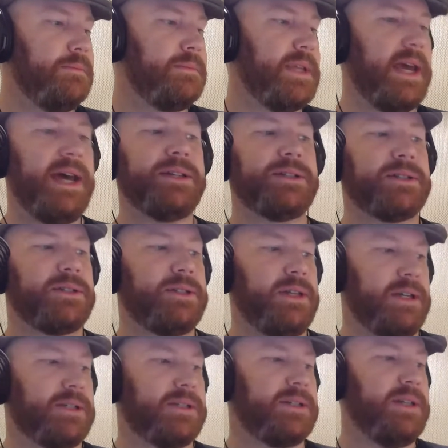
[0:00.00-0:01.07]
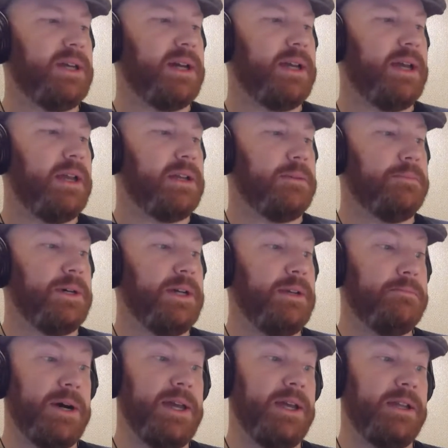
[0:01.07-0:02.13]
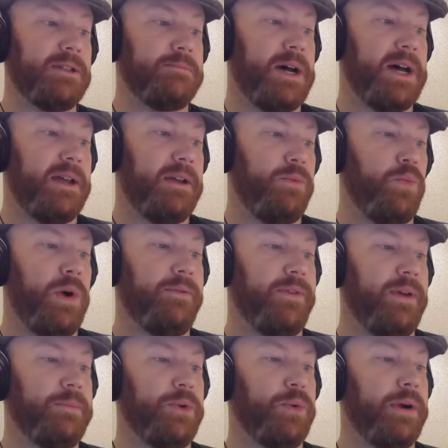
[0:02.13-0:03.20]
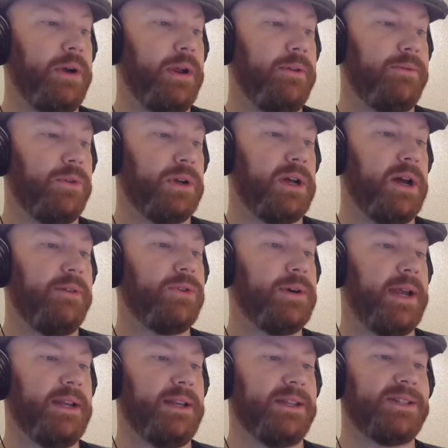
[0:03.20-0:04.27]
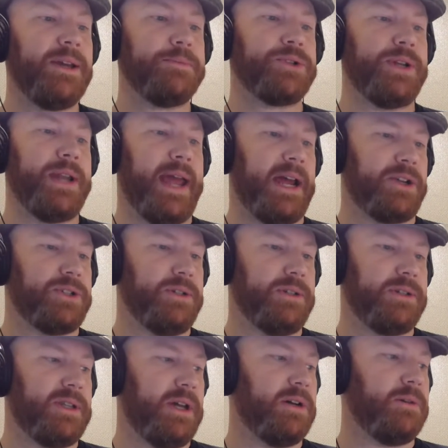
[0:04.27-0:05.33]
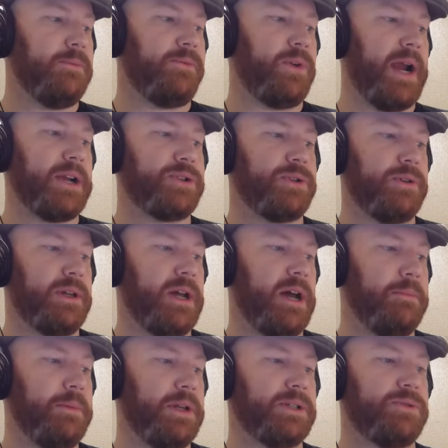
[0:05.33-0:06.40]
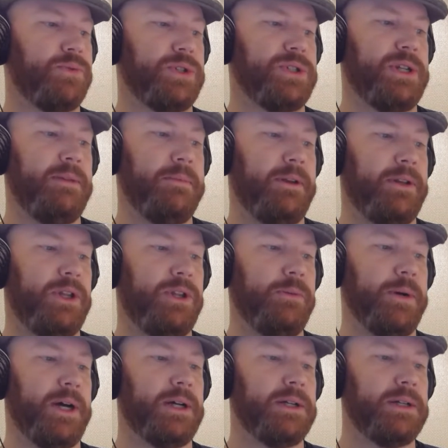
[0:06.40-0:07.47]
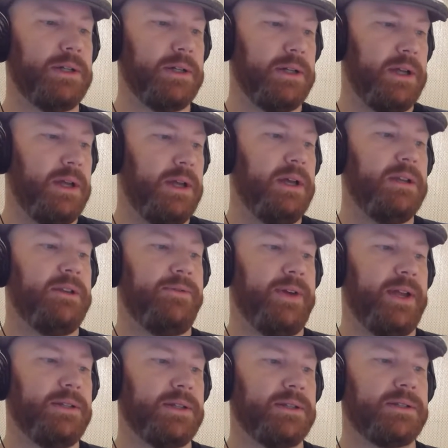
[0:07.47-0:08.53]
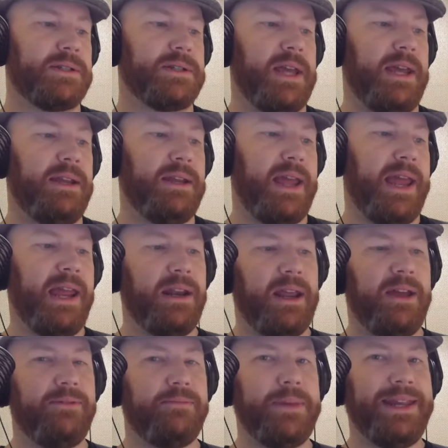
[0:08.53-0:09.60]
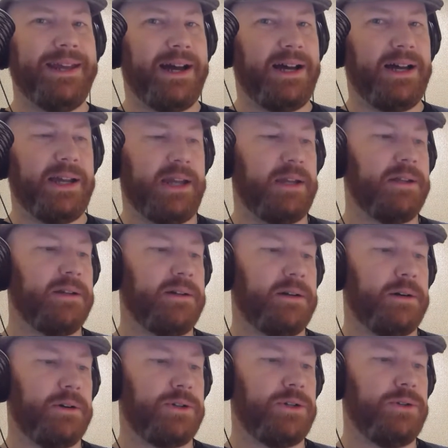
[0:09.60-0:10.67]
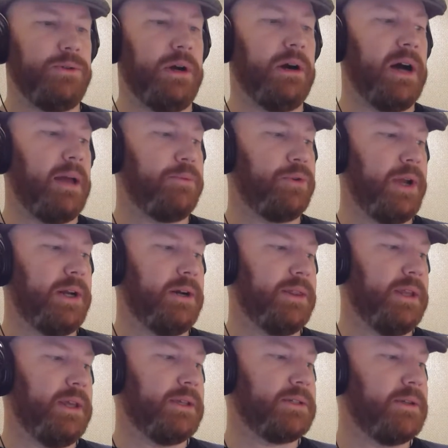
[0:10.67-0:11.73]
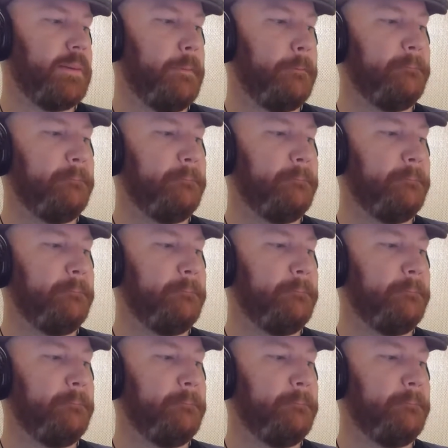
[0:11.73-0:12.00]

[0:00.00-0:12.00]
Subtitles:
Task 6, CIA to complete plans by 1 February for cover and deception actions to help fracture the communist regime in Cuba. Defense, State, and FBI are to collaborate on this.